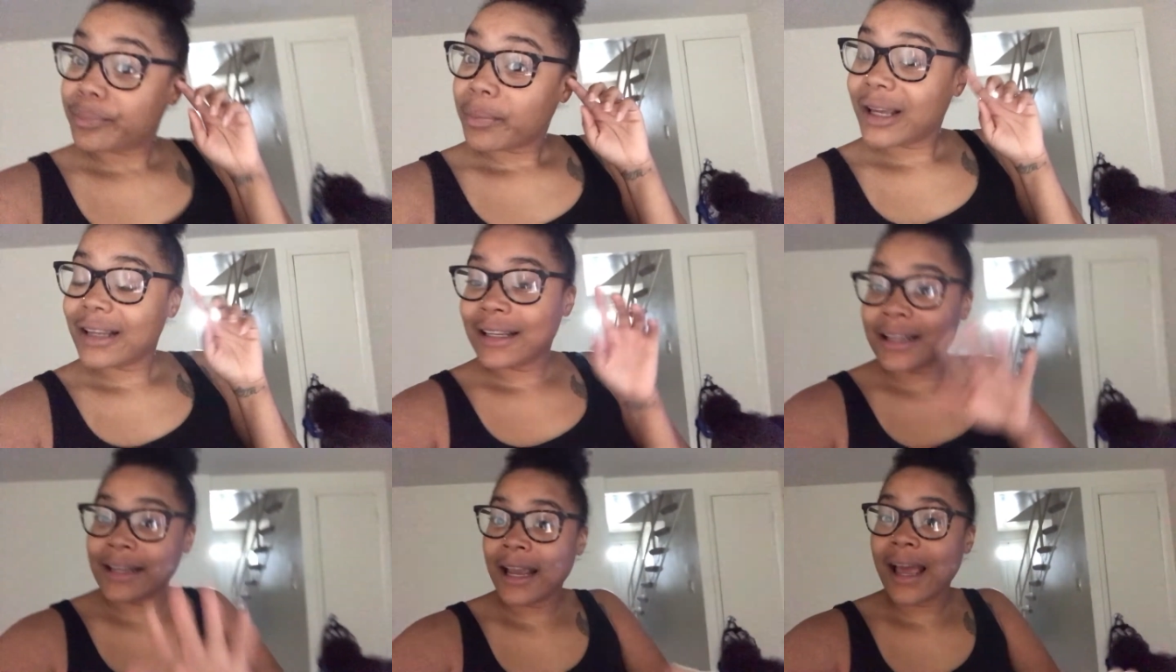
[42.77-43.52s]
But
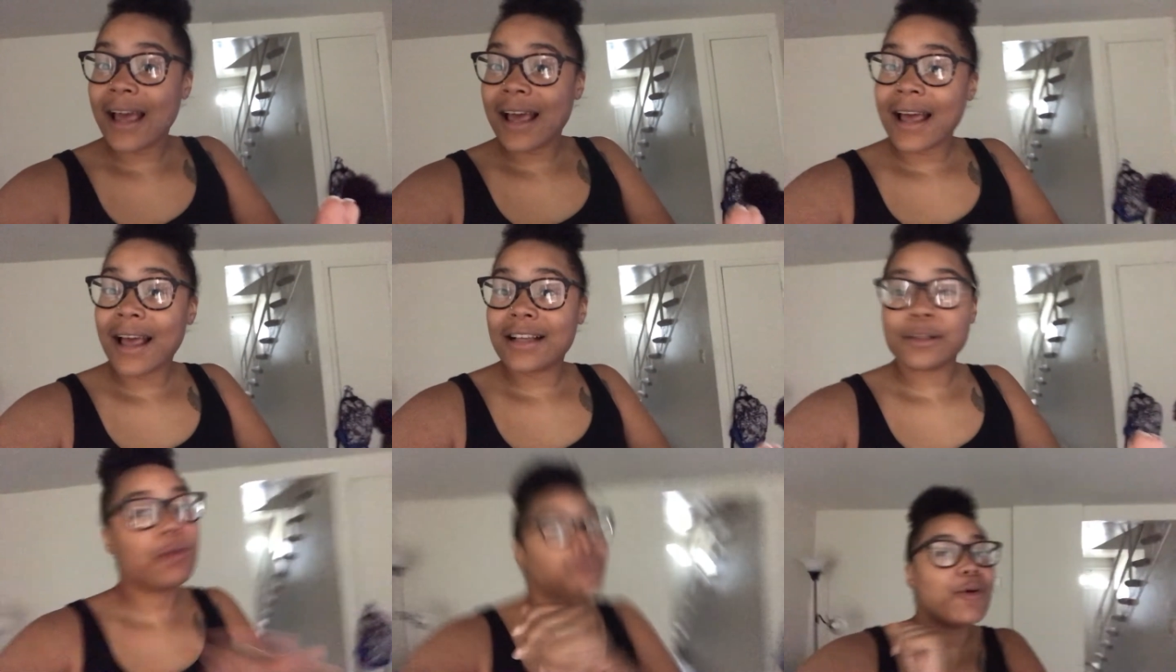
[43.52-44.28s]

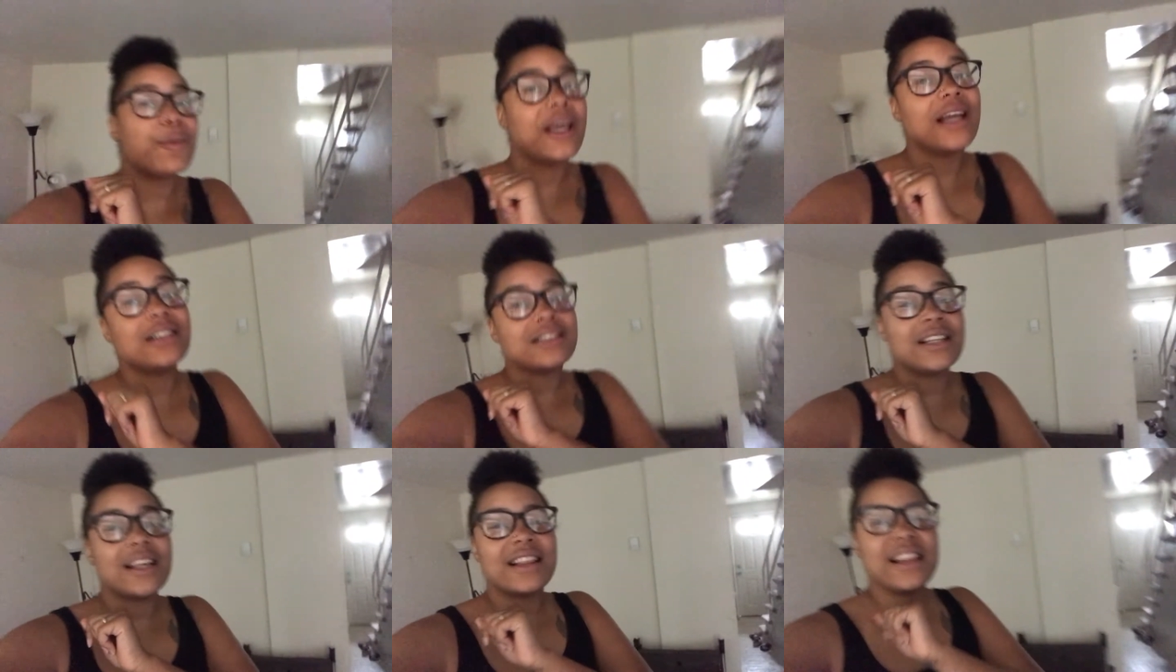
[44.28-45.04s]
yes, before we get
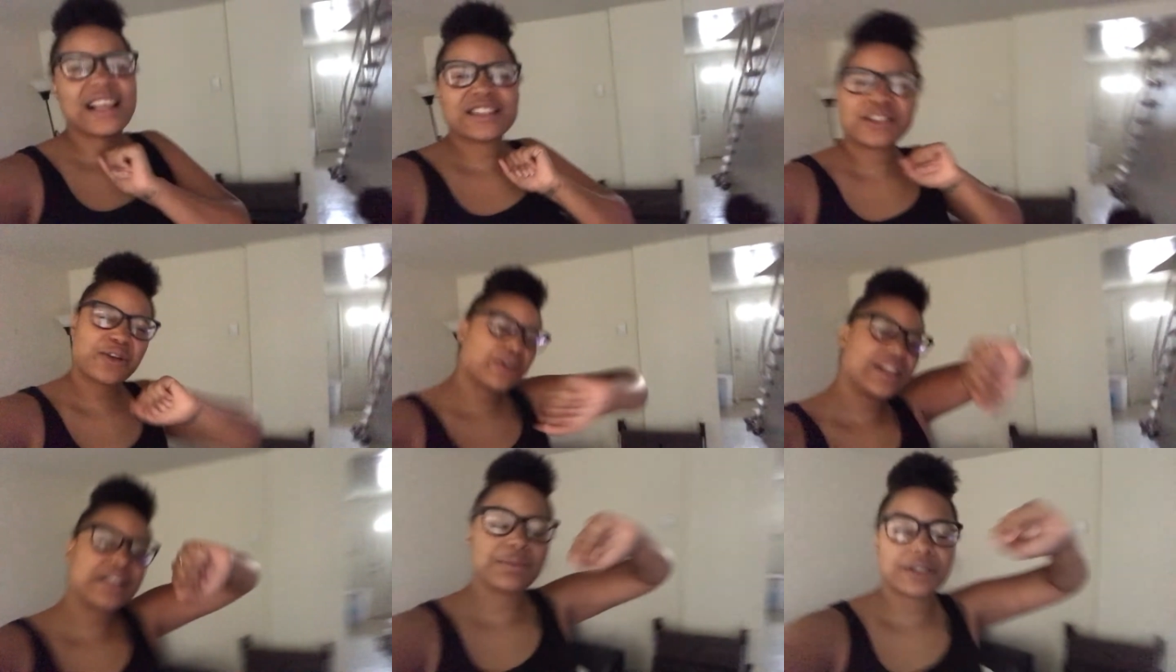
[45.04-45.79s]
into this
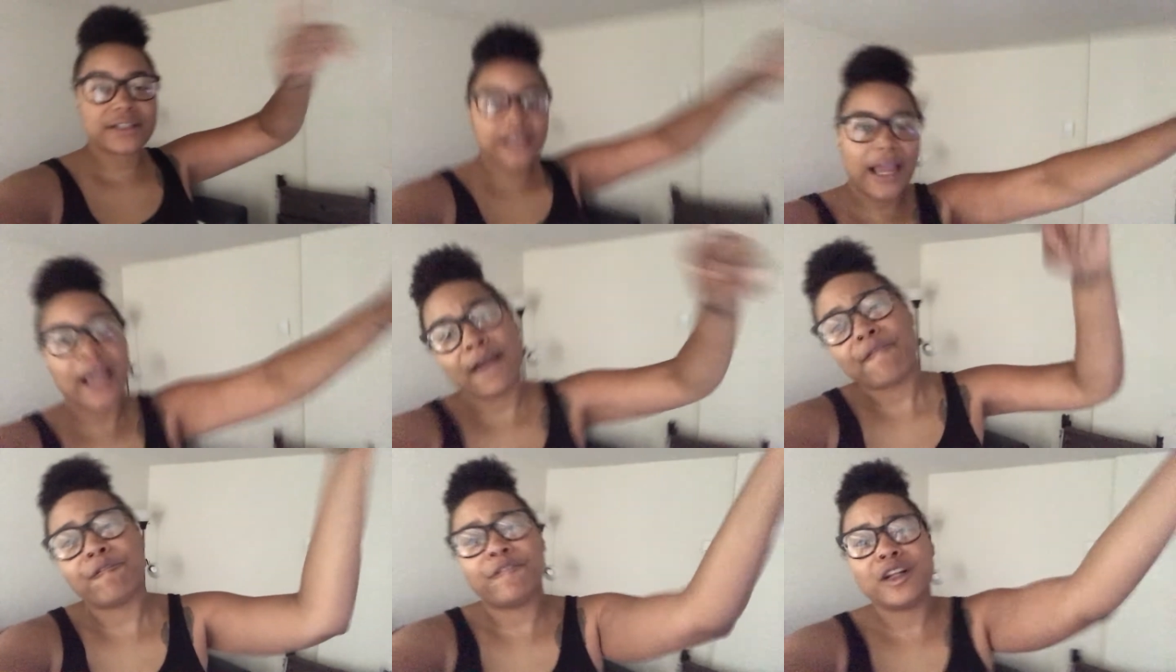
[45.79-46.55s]
Christmas
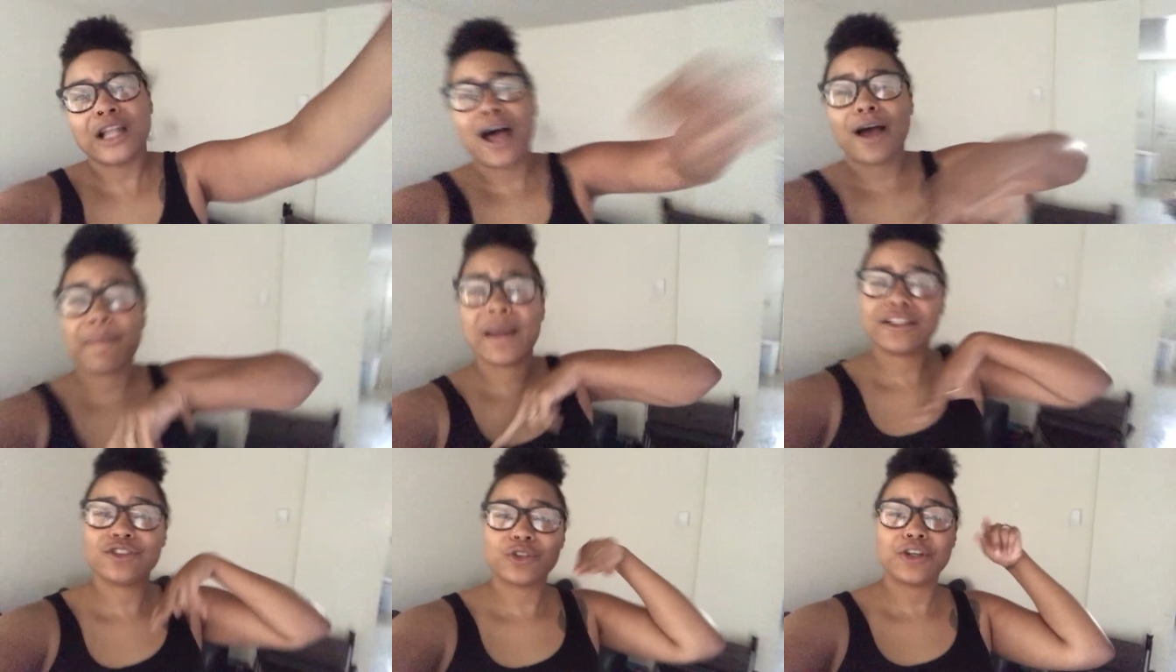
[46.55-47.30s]
Eve vlog,
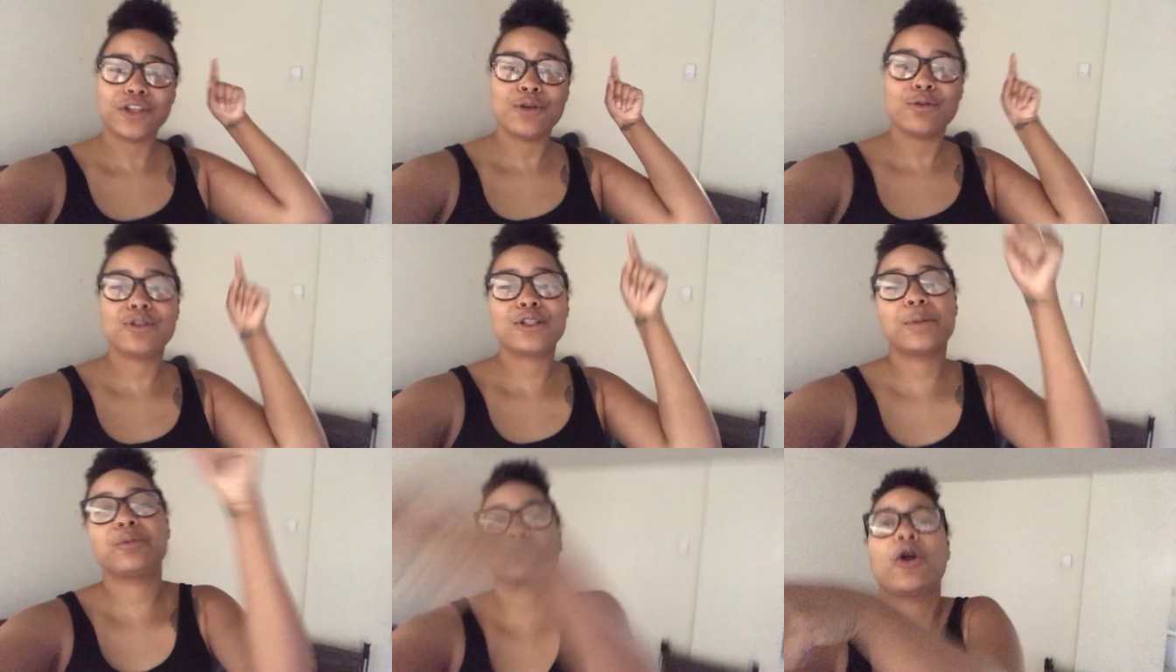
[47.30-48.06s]
make sure you
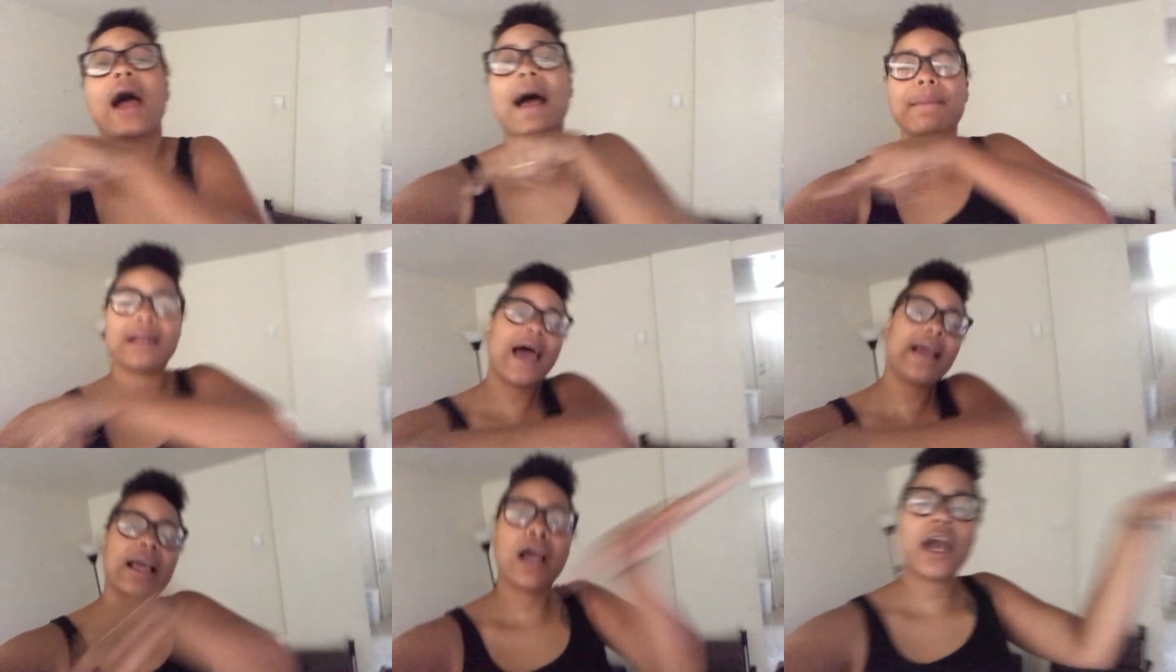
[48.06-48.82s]
subscribe,
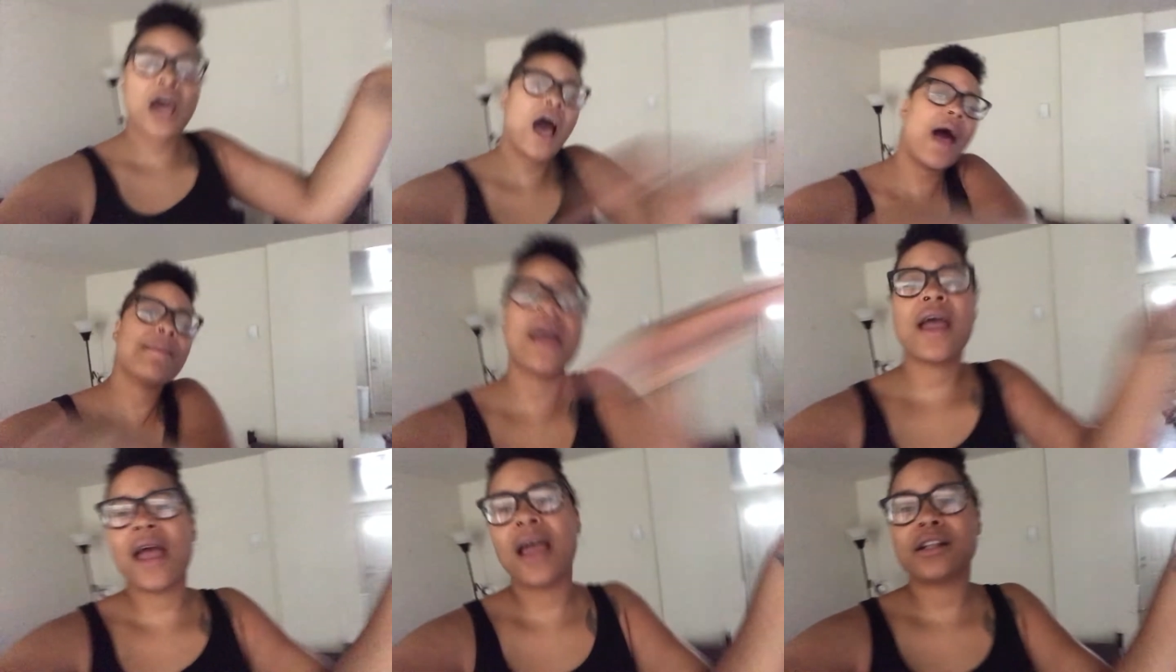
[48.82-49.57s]
like, and
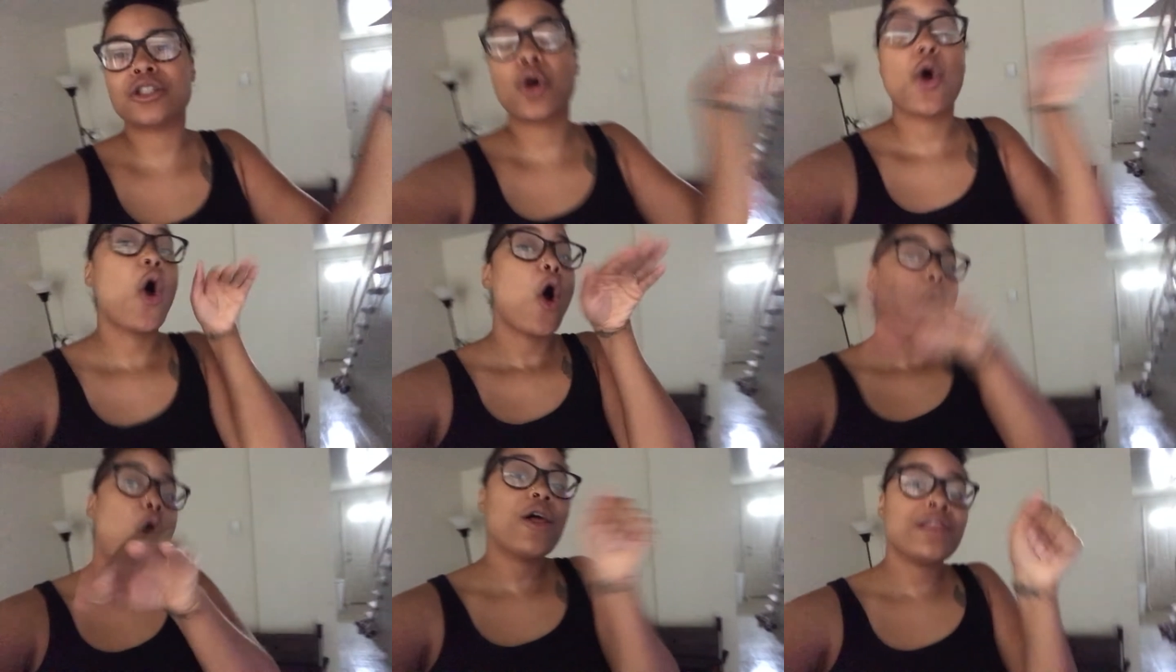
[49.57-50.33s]
comment. Let's
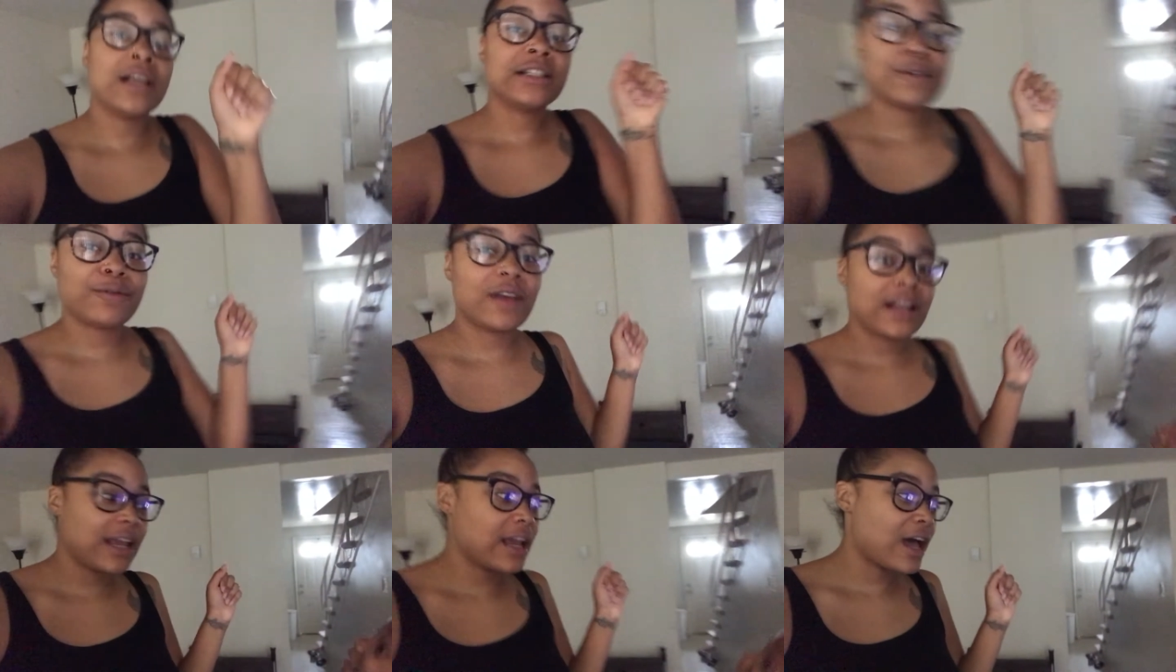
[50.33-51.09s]
make cookies. On this
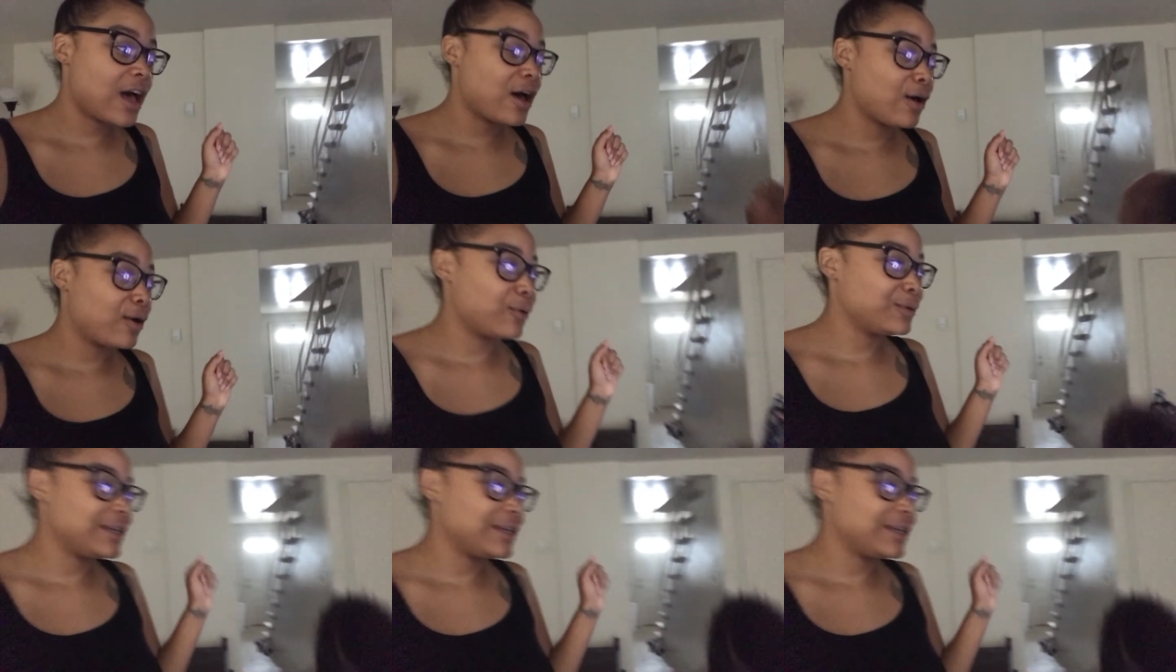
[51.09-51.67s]
video.